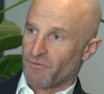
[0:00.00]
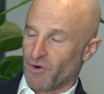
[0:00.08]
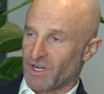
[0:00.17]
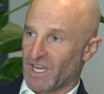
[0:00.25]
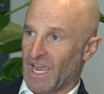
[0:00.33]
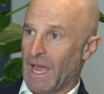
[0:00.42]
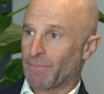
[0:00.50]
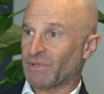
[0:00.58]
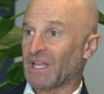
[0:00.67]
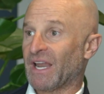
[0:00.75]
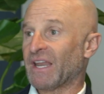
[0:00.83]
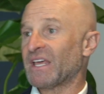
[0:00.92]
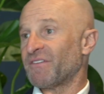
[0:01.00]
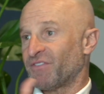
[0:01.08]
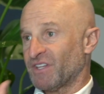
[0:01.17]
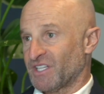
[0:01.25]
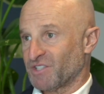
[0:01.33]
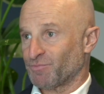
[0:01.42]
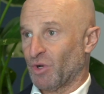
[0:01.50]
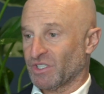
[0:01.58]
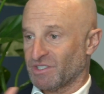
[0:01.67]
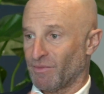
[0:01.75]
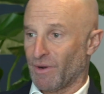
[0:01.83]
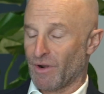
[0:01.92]
further capital if it is
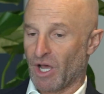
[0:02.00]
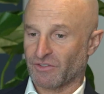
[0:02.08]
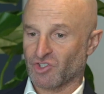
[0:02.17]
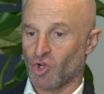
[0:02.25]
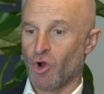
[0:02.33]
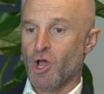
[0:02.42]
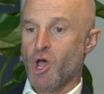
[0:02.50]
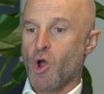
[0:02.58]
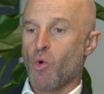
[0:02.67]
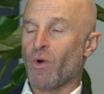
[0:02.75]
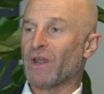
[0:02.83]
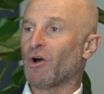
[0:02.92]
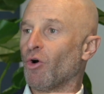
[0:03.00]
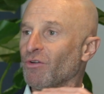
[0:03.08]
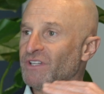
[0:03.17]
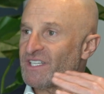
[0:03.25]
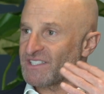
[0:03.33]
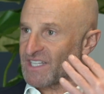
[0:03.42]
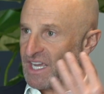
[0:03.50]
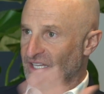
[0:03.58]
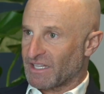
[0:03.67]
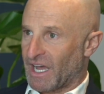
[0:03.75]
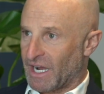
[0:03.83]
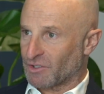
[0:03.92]
possible or not. So when all these
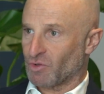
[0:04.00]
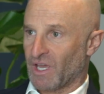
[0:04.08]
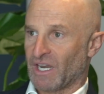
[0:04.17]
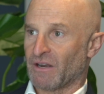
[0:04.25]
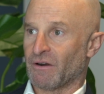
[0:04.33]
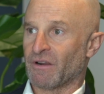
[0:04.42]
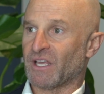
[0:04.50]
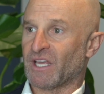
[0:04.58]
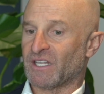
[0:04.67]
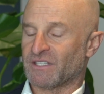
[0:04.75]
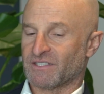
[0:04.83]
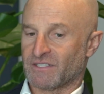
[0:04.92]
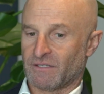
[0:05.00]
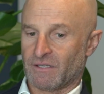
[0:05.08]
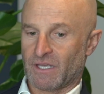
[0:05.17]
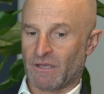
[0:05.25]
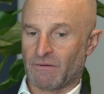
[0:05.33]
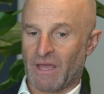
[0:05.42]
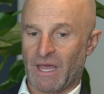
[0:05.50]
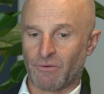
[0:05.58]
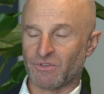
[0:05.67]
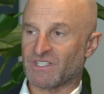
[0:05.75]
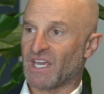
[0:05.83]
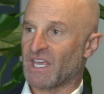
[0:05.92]
data are together, it's, I
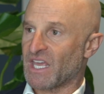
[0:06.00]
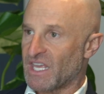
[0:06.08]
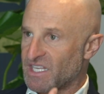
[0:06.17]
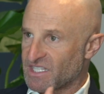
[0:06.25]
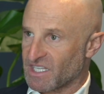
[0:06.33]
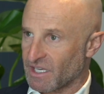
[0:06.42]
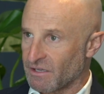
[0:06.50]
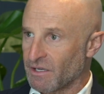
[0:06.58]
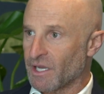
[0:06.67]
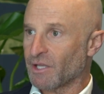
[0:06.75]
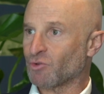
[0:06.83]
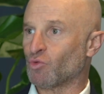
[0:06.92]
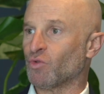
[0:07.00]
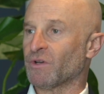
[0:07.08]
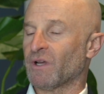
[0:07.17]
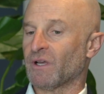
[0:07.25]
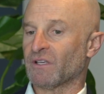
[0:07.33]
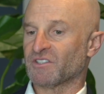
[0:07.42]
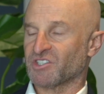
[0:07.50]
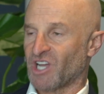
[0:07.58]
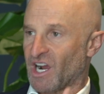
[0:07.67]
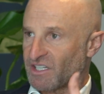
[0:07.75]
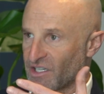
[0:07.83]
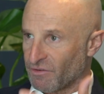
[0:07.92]
would say, easy to
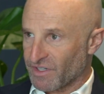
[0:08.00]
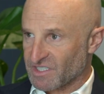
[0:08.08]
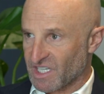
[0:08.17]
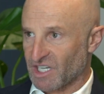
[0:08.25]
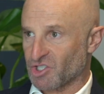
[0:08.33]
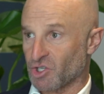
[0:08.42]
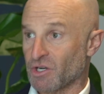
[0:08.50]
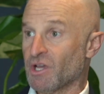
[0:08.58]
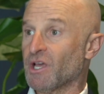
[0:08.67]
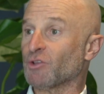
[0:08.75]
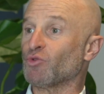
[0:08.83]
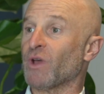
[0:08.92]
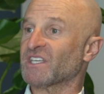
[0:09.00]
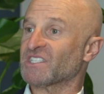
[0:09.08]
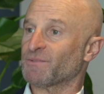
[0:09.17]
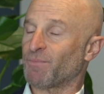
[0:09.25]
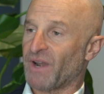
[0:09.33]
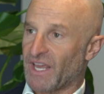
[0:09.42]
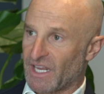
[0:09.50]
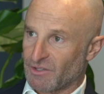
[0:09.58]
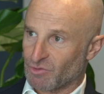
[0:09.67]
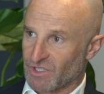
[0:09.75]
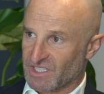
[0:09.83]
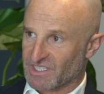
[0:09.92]
start a conversation to explain
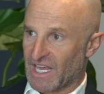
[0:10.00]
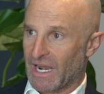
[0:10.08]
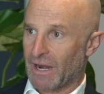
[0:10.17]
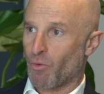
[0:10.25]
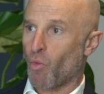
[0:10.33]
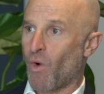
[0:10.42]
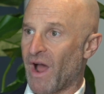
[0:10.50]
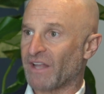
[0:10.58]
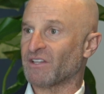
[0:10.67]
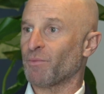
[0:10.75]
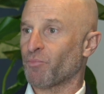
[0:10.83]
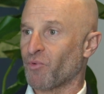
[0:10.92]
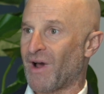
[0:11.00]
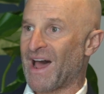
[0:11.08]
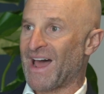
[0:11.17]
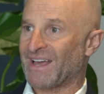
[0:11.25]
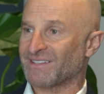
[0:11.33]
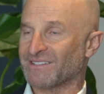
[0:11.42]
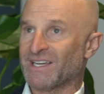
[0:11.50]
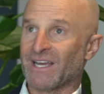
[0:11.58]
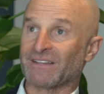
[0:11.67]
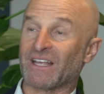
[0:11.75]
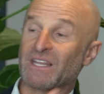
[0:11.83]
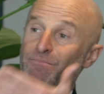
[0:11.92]
to the seller why the price
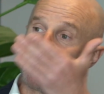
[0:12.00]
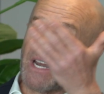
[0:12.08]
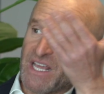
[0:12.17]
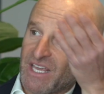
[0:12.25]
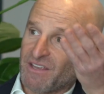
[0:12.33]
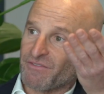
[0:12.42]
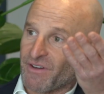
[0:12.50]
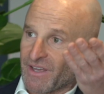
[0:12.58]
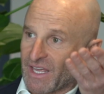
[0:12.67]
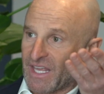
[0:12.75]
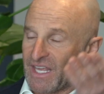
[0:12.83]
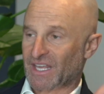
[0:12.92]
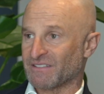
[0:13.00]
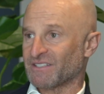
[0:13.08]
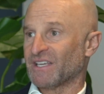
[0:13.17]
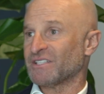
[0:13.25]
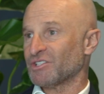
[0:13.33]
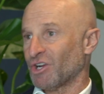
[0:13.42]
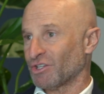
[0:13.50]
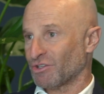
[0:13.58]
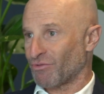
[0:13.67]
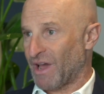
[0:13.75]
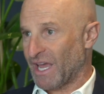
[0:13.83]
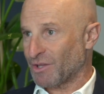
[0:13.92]
that he believes is not
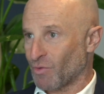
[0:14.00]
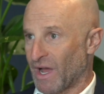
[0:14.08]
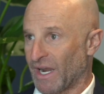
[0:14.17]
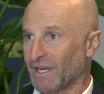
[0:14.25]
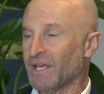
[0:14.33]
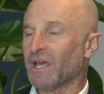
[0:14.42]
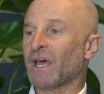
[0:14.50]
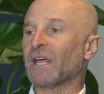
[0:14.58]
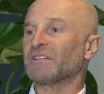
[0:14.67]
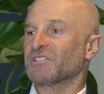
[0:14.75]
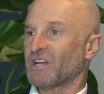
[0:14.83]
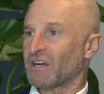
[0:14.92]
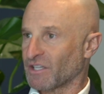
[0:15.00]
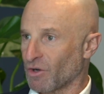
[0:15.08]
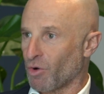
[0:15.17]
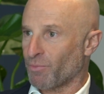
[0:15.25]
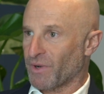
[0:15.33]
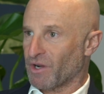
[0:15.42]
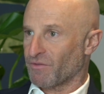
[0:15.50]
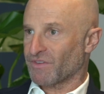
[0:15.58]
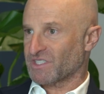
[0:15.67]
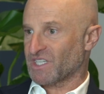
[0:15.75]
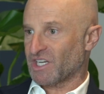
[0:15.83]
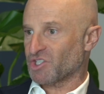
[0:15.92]
the right one, and start an open
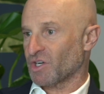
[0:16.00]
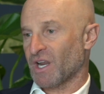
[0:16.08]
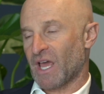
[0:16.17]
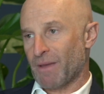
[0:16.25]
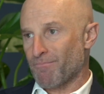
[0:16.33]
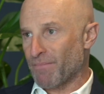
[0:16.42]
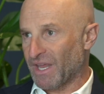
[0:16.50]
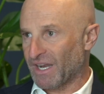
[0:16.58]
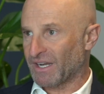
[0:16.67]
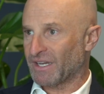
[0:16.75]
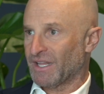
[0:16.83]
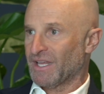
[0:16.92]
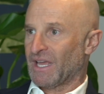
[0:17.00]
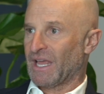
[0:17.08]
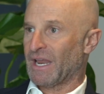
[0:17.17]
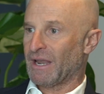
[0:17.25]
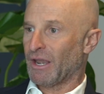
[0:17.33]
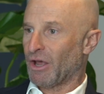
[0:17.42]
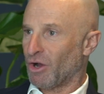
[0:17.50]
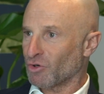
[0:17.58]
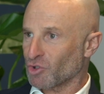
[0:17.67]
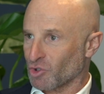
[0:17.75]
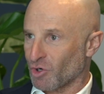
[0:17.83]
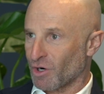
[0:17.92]
conversation and build a
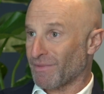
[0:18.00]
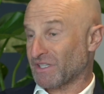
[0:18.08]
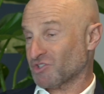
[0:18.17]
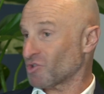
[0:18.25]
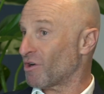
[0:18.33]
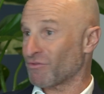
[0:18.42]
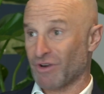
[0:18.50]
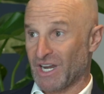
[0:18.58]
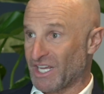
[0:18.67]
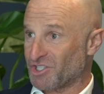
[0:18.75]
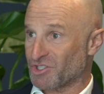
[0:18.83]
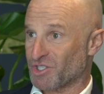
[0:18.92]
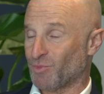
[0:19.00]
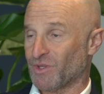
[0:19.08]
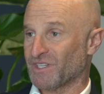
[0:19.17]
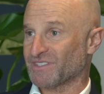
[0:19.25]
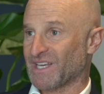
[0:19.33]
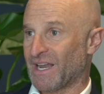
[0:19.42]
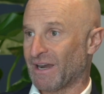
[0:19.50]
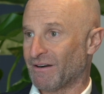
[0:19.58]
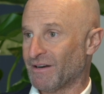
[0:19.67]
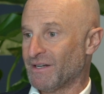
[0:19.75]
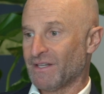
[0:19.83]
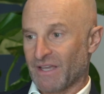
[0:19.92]
long-term and strong relationship with the
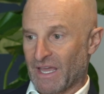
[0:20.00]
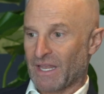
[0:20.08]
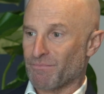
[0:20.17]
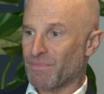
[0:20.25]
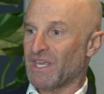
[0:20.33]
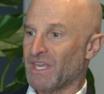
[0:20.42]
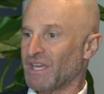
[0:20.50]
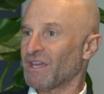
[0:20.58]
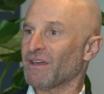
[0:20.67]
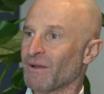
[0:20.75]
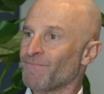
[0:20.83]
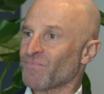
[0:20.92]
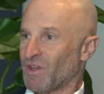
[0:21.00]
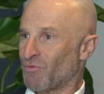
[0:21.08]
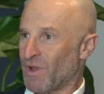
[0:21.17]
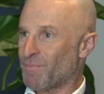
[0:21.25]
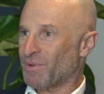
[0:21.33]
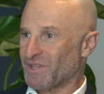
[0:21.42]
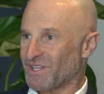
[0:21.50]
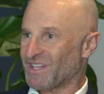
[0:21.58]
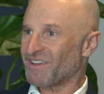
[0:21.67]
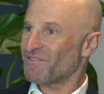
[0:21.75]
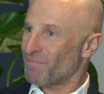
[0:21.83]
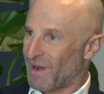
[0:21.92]
seller and being
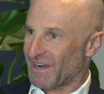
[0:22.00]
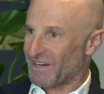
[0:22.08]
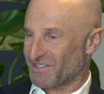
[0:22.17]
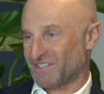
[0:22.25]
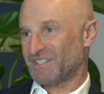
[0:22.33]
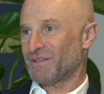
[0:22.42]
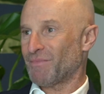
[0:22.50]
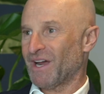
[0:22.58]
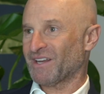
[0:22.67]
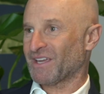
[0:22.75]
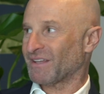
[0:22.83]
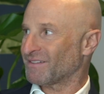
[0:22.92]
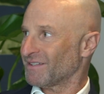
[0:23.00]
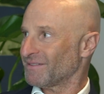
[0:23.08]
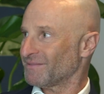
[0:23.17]
repetitive buyers in the market.